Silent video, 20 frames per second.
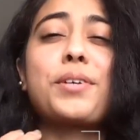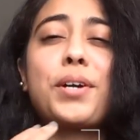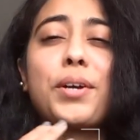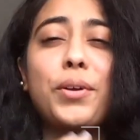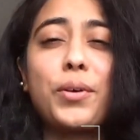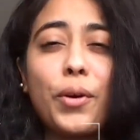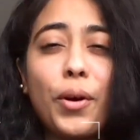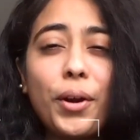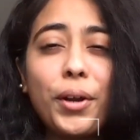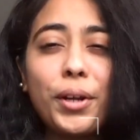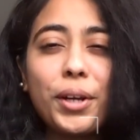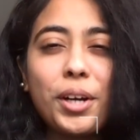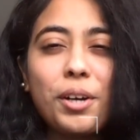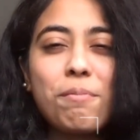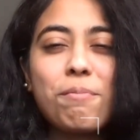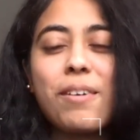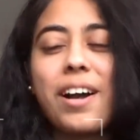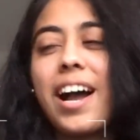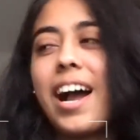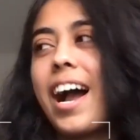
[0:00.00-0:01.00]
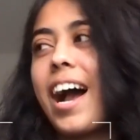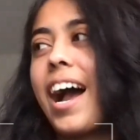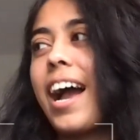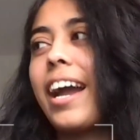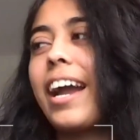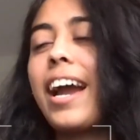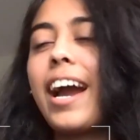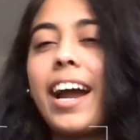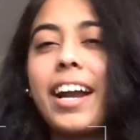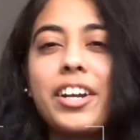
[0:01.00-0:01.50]
got up,
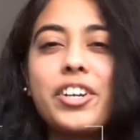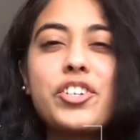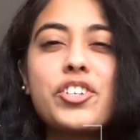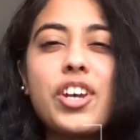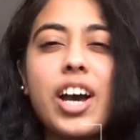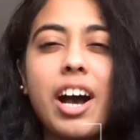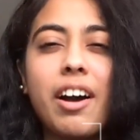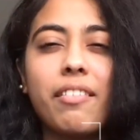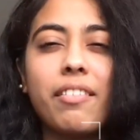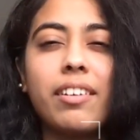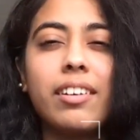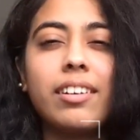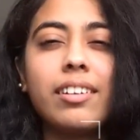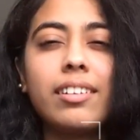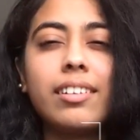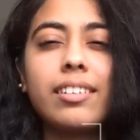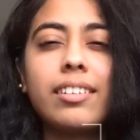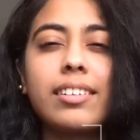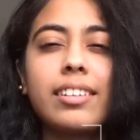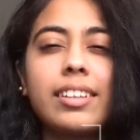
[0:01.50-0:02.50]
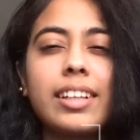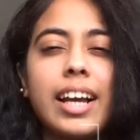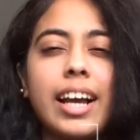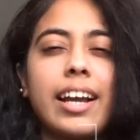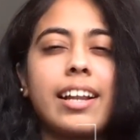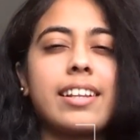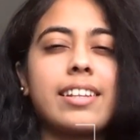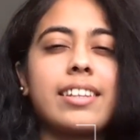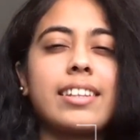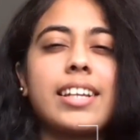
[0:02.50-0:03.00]
I had shower,
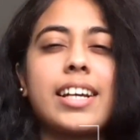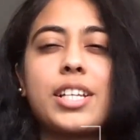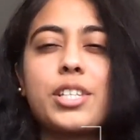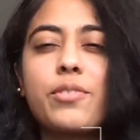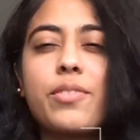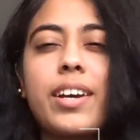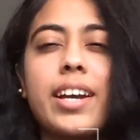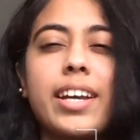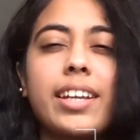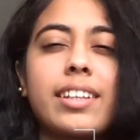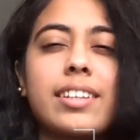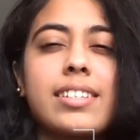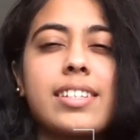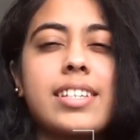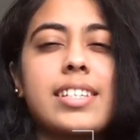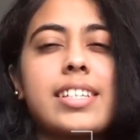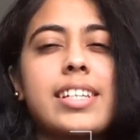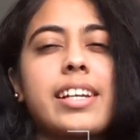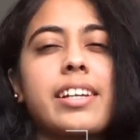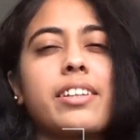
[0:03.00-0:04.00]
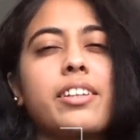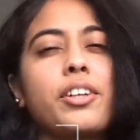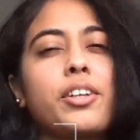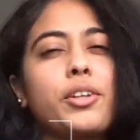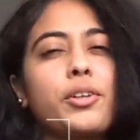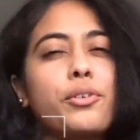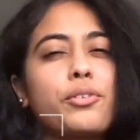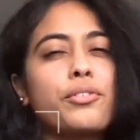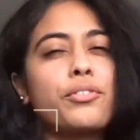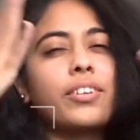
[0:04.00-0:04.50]
and that's why this is like the
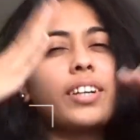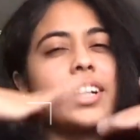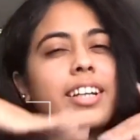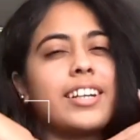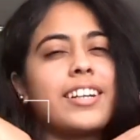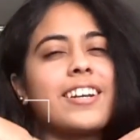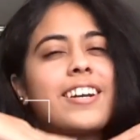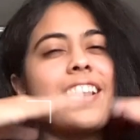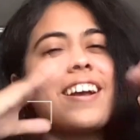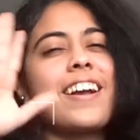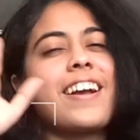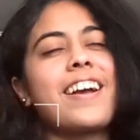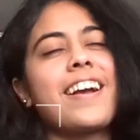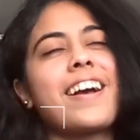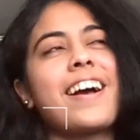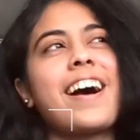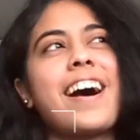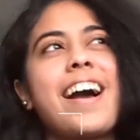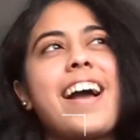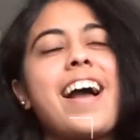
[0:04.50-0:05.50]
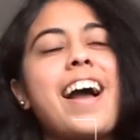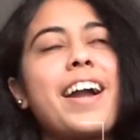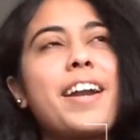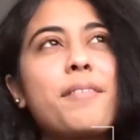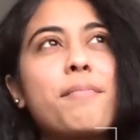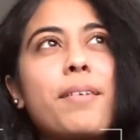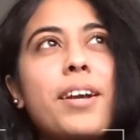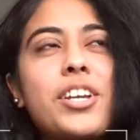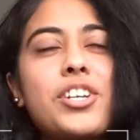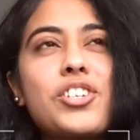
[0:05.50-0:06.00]
new fit. I
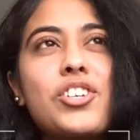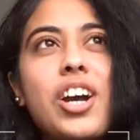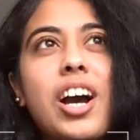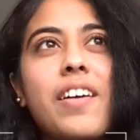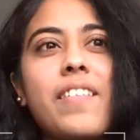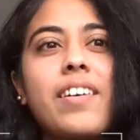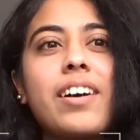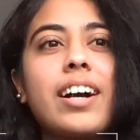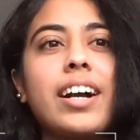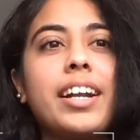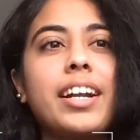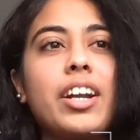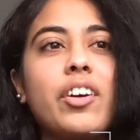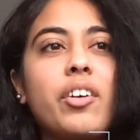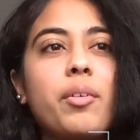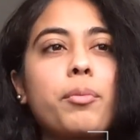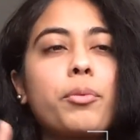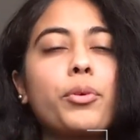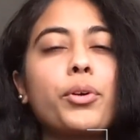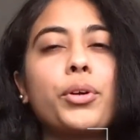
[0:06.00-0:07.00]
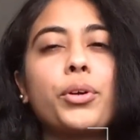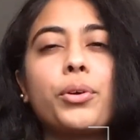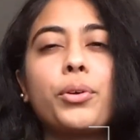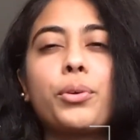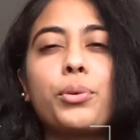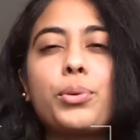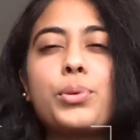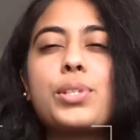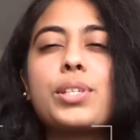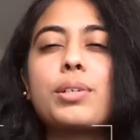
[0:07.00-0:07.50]
had my shower, and now I'm going to
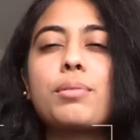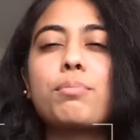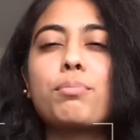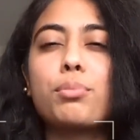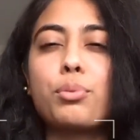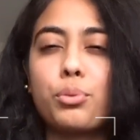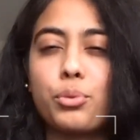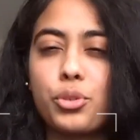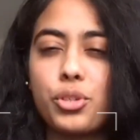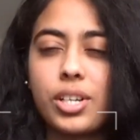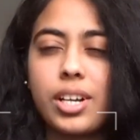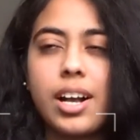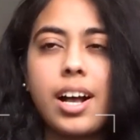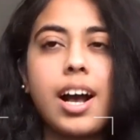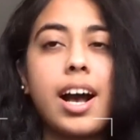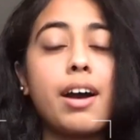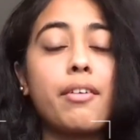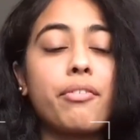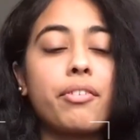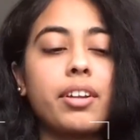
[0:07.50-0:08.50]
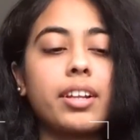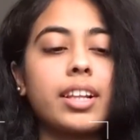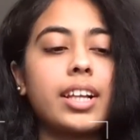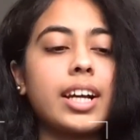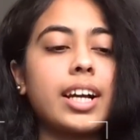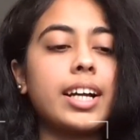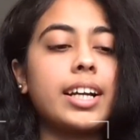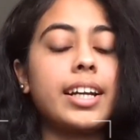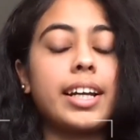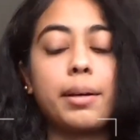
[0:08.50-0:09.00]
do some puja. After
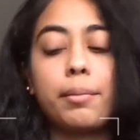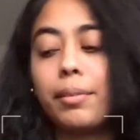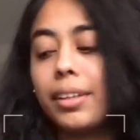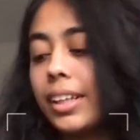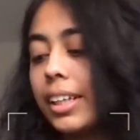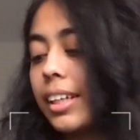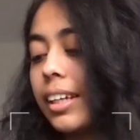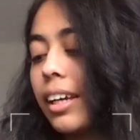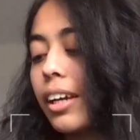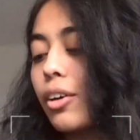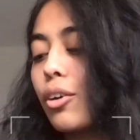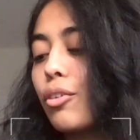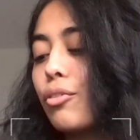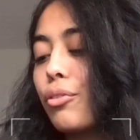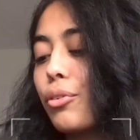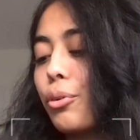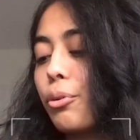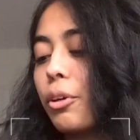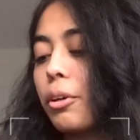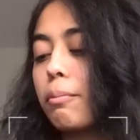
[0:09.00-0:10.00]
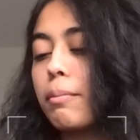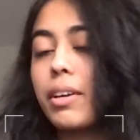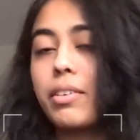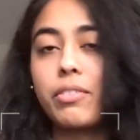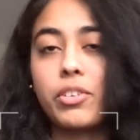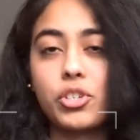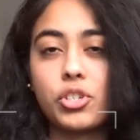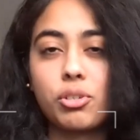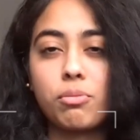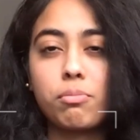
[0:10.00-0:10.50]
that, I'm thinking of doing my
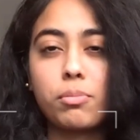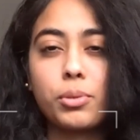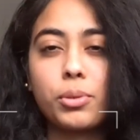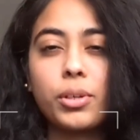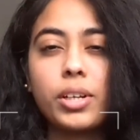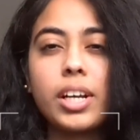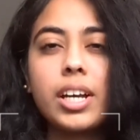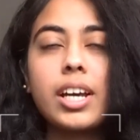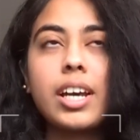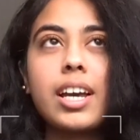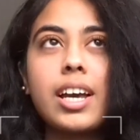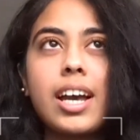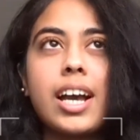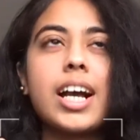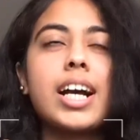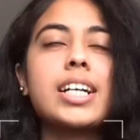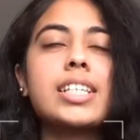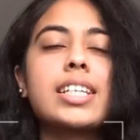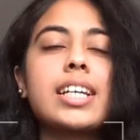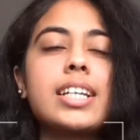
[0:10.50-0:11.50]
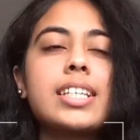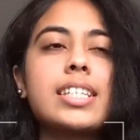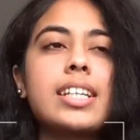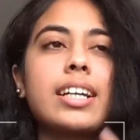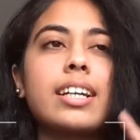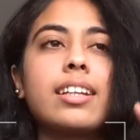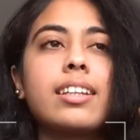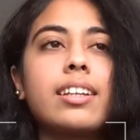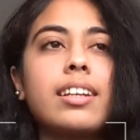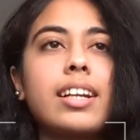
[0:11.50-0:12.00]
vision board. As I
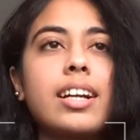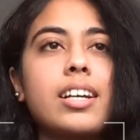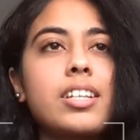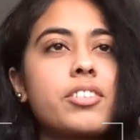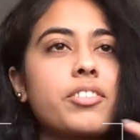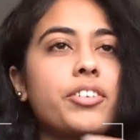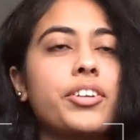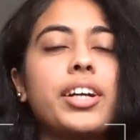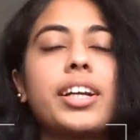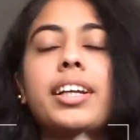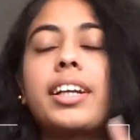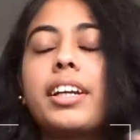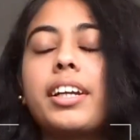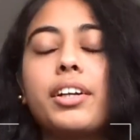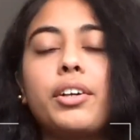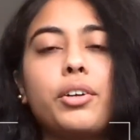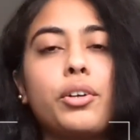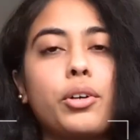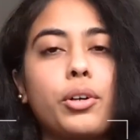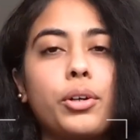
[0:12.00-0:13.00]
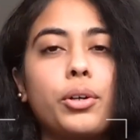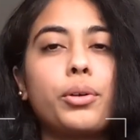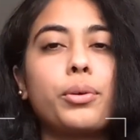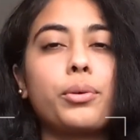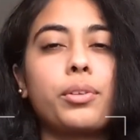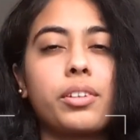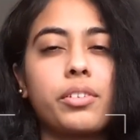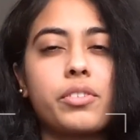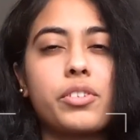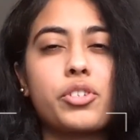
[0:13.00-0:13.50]
said in the last video, I did not
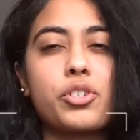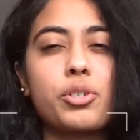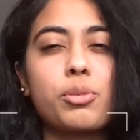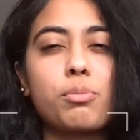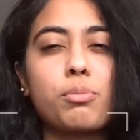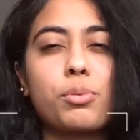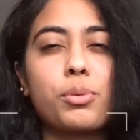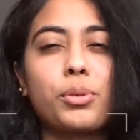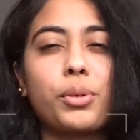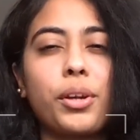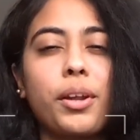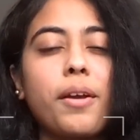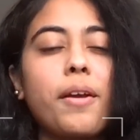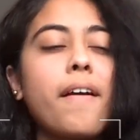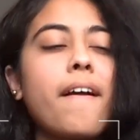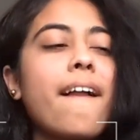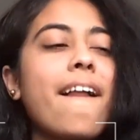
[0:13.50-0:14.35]
do the vision board.